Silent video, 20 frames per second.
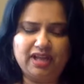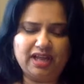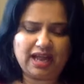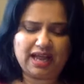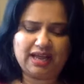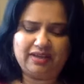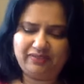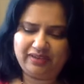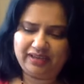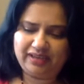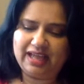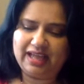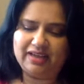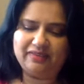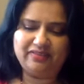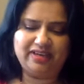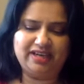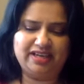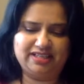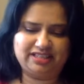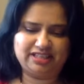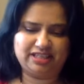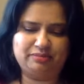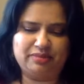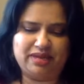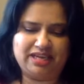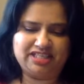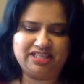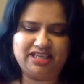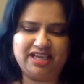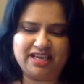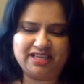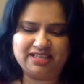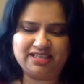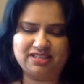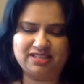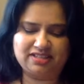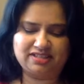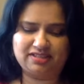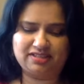I feel heaviness in my
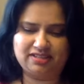chest.